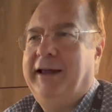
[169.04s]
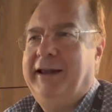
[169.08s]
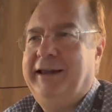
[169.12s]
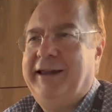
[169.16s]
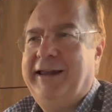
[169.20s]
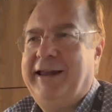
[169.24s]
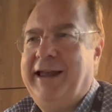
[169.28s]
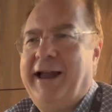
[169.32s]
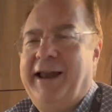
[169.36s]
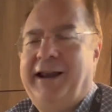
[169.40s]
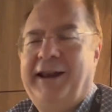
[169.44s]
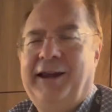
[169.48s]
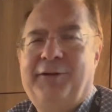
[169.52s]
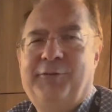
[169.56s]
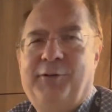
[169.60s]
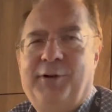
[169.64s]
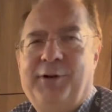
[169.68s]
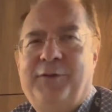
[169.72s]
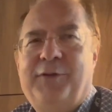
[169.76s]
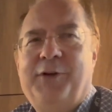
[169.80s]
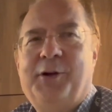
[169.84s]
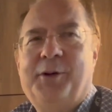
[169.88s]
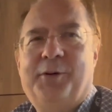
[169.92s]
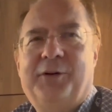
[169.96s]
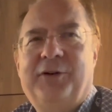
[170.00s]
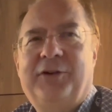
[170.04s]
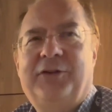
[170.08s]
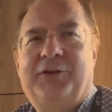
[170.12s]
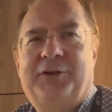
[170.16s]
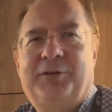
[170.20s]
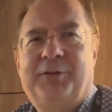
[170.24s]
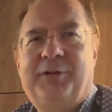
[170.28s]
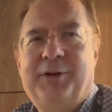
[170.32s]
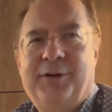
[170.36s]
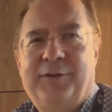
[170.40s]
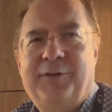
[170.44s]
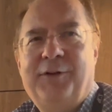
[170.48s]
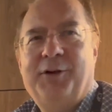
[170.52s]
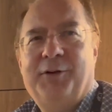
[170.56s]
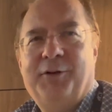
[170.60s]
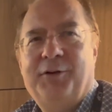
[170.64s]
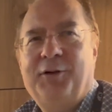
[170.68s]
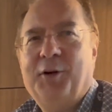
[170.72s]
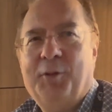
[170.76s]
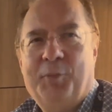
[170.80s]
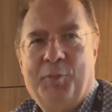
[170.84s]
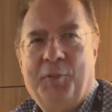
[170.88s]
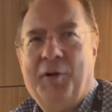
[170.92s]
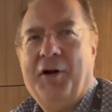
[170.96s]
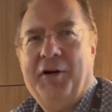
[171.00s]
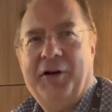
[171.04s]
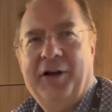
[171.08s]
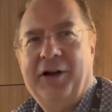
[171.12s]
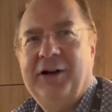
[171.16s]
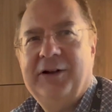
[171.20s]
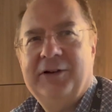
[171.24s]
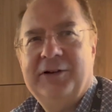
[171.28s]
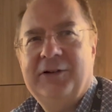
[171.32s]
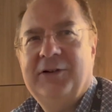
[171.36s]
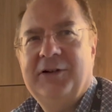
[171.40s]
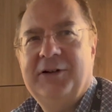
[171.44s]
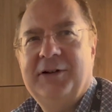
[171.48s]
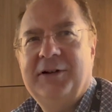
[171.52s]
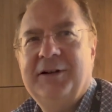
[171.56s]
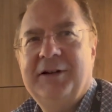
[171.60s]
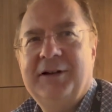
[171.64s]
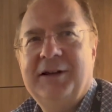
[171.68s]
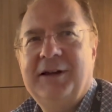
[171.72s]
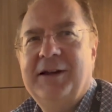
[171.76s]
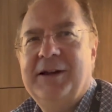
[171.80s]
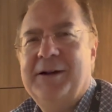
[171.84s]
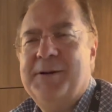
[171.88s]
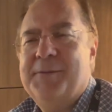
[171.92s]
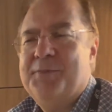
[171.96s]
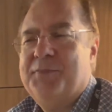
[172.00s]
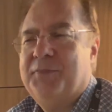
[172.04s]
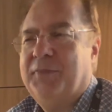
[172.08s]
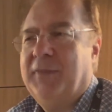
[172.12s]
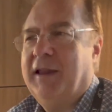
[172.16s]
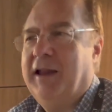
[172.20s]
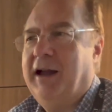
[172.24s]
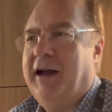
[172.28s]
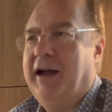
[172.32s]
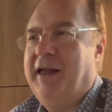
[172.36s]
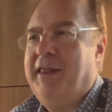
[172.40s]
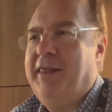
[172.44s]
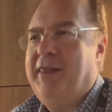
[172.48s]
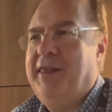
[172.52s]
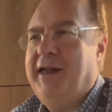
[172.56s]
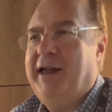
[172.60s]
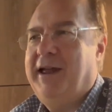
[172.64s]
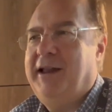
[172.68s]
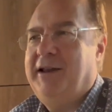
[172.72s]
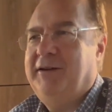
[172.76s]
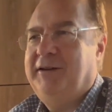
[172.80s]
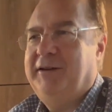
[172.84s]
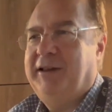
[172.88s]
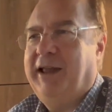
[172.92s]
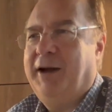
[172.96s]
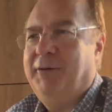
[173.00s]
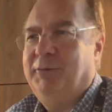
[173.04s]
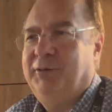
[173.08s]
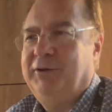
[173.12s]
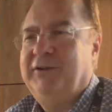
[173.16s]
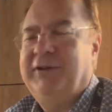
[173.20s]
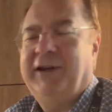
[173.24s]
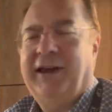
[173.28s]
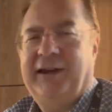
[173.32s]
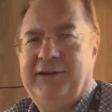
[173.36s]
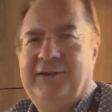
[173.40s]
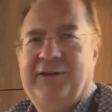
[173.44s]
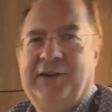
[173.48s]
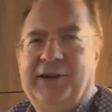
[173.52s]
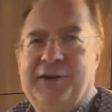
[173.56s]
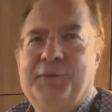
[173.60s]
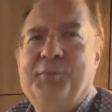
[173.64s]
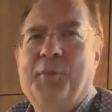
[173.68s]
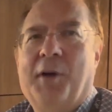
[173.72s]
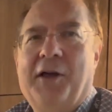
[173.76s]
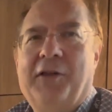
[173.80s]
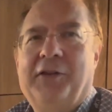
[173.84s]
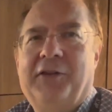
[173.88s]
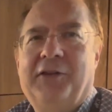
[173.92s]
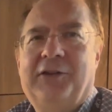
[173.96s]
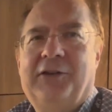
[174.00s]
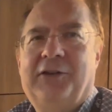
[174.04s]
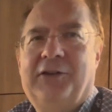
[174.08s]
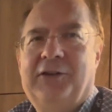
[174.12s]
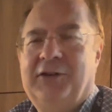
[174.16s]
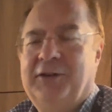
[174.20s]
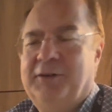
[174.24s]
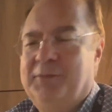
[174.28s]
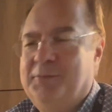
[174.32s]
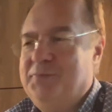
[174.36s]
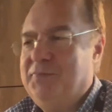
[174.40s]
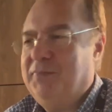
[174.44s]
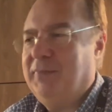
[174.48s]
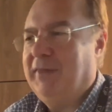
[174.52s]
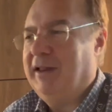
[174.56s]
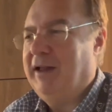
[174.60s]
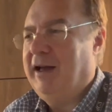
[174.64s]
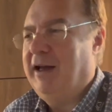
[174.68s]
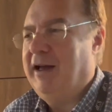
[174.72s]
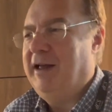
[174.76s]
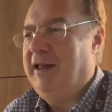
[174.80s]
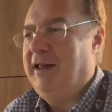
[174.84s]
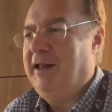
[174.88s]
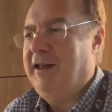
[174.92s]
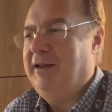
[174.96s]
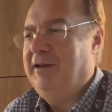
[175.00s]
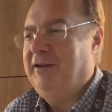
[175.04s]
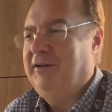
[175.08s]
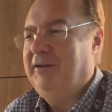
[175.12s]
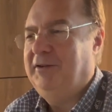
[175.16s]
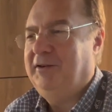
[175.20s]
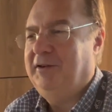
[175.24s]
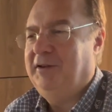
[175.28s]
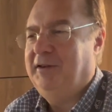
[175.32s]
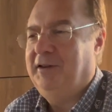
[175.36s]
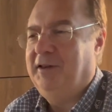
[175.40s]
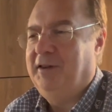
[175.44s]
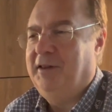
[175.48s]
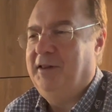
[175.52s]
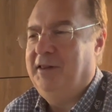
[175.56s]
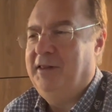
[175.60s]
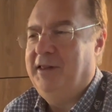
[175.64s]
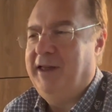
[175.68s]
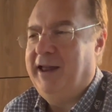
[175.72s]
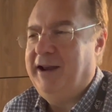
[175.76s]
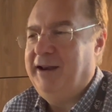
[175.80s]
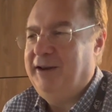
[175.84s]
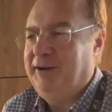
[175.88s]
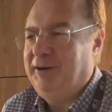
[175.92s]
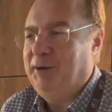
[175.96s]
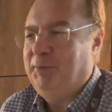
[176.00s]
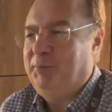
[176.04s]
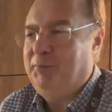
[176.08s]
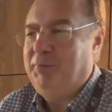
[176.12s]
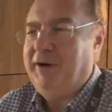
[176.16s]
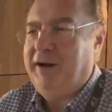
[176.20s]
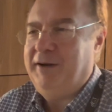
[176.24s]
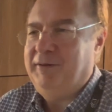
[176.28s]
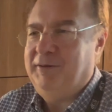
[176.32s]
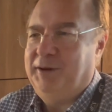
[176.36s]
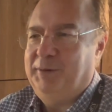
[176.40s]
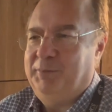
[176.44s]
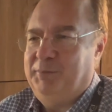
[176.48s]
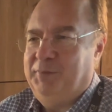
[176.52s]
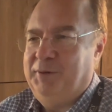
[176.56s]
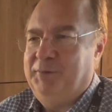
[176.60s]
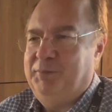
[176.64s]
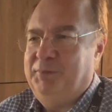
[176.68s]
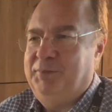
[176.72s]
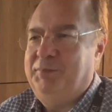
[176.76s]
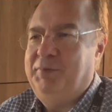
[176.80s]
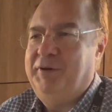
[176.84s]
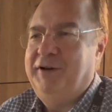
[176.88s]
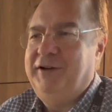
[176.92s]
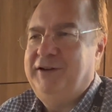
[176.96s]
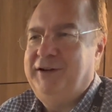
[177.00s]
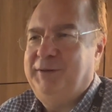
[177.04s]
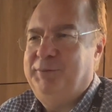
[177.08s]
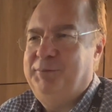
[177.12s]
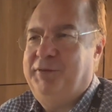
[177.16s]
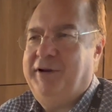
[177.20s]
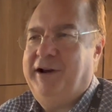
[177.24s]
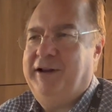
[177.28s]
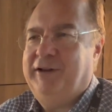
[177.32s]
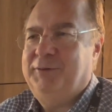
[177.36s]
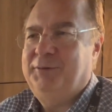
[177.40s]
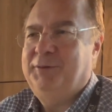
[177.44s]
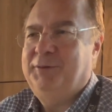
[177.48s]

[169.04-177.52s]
getting reviewers to review your product, and then that would take 6 months, and then the printed press